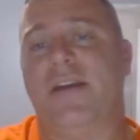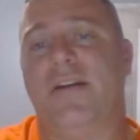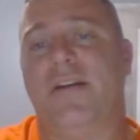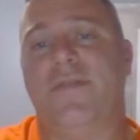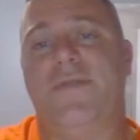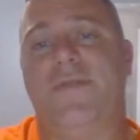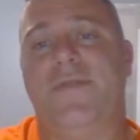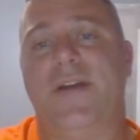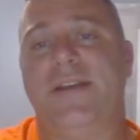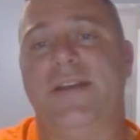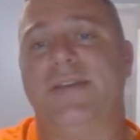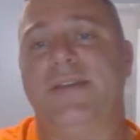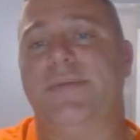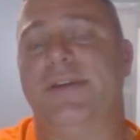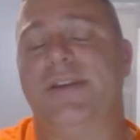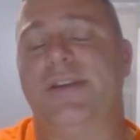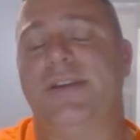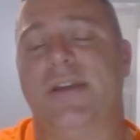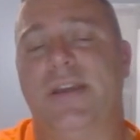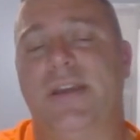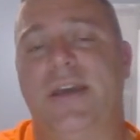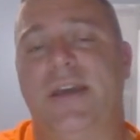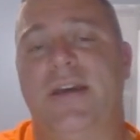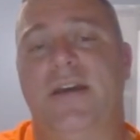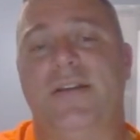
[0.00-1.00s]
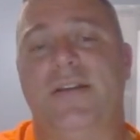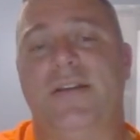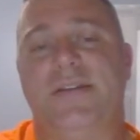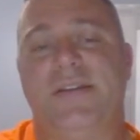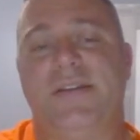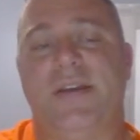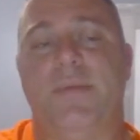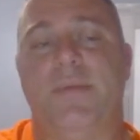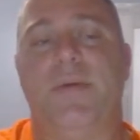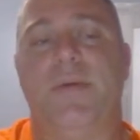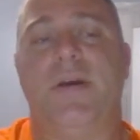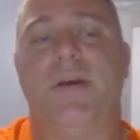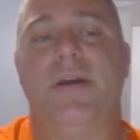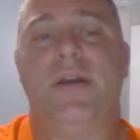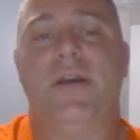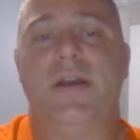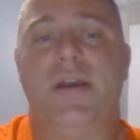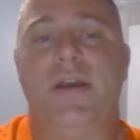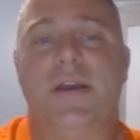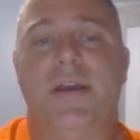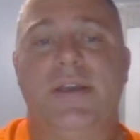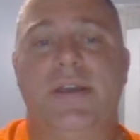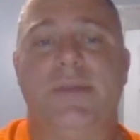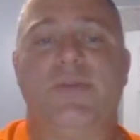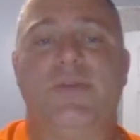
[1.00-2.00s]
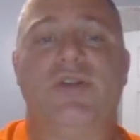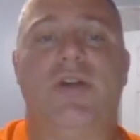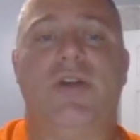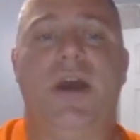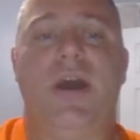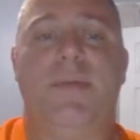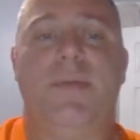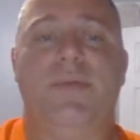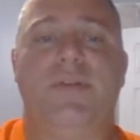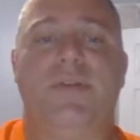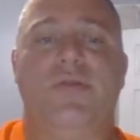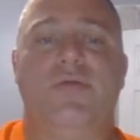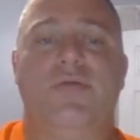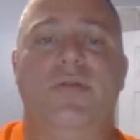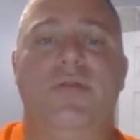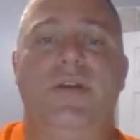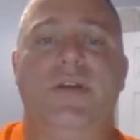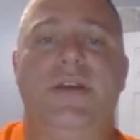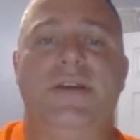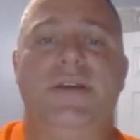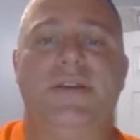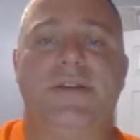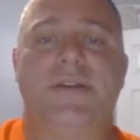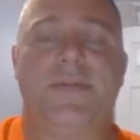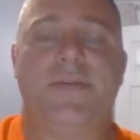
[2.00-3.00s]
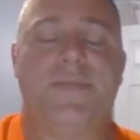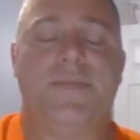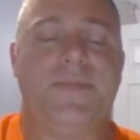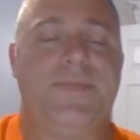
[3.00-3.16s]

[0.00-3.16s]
Find somebody who's going to get some sort of opportunities.